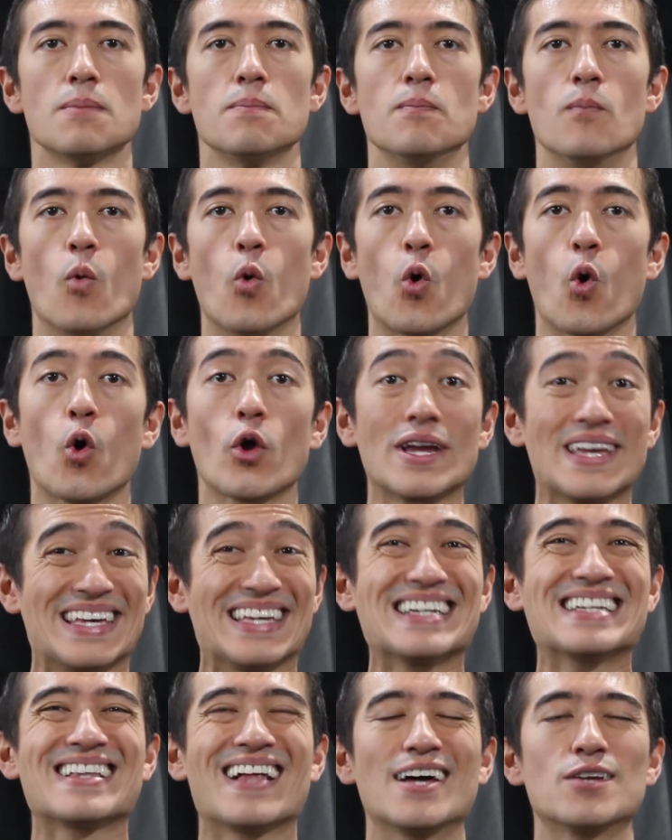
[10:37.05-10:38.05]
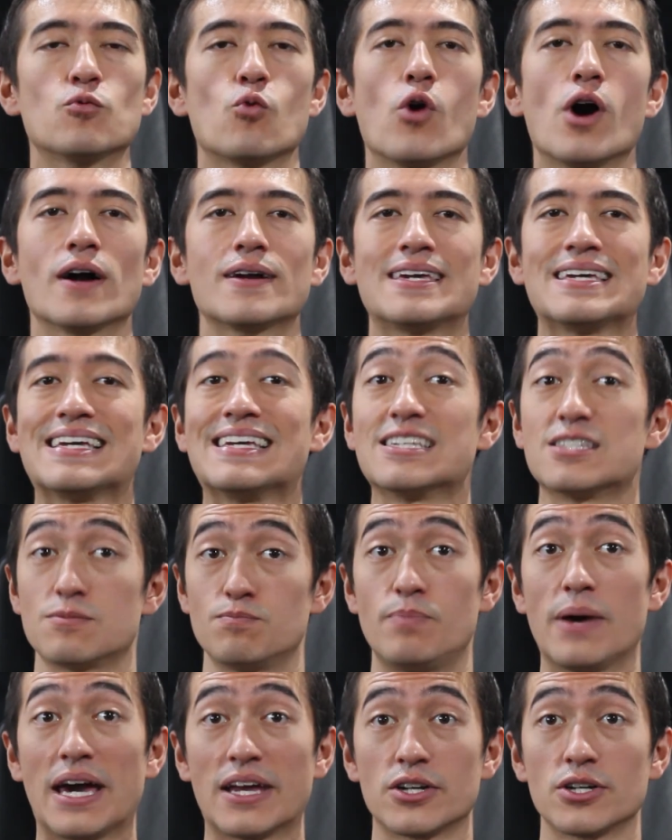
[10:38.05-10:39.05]
More incline walking is
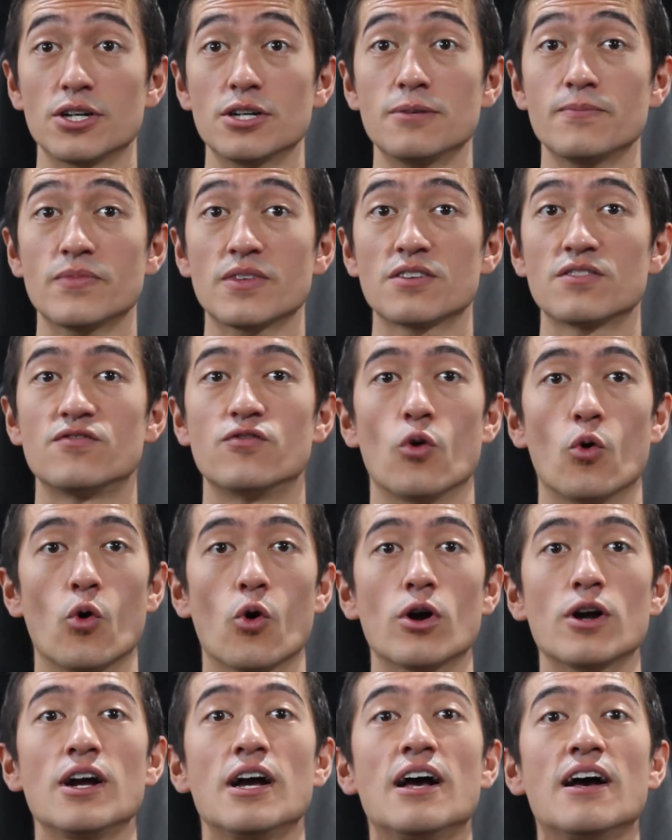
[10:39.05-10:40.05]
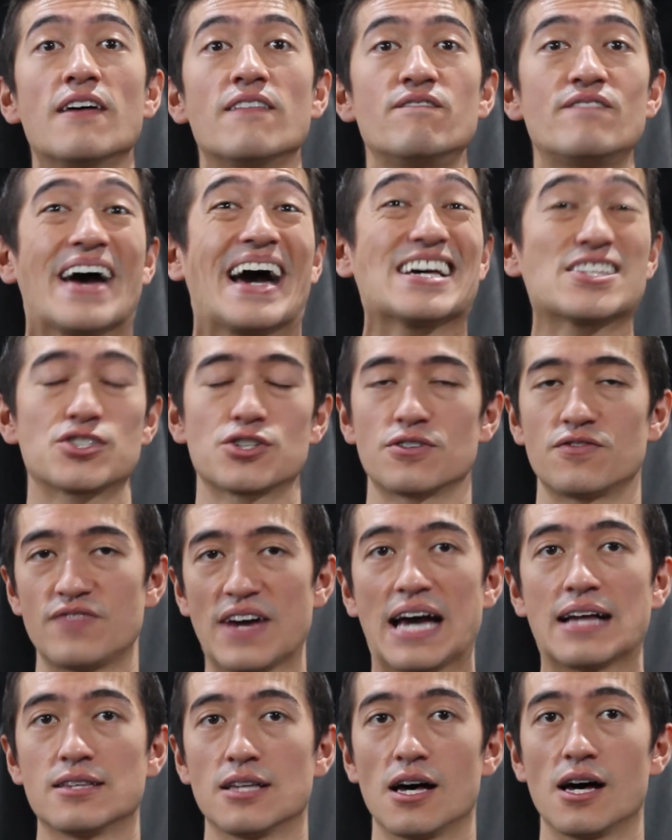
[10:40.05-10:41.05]
better for faster
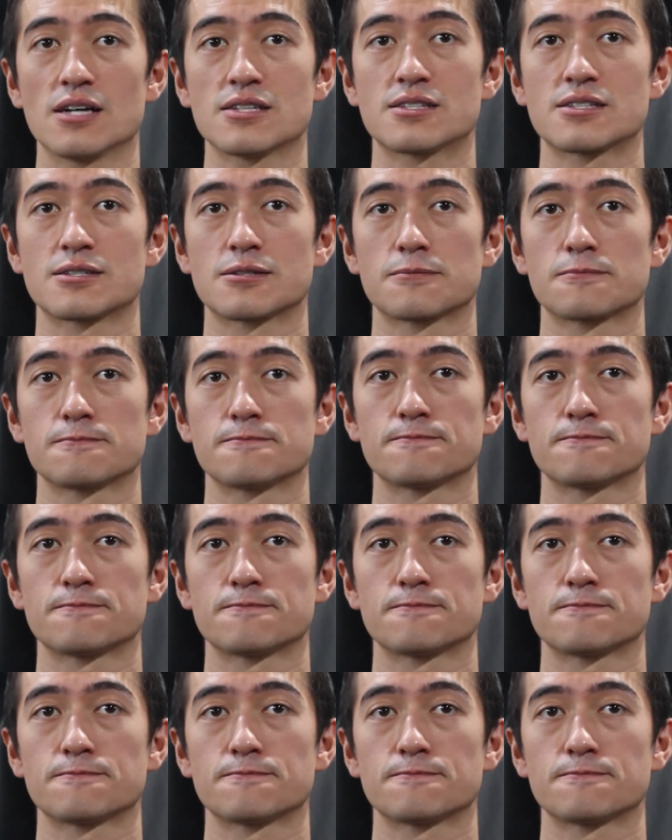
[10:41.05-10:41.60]
fat loss.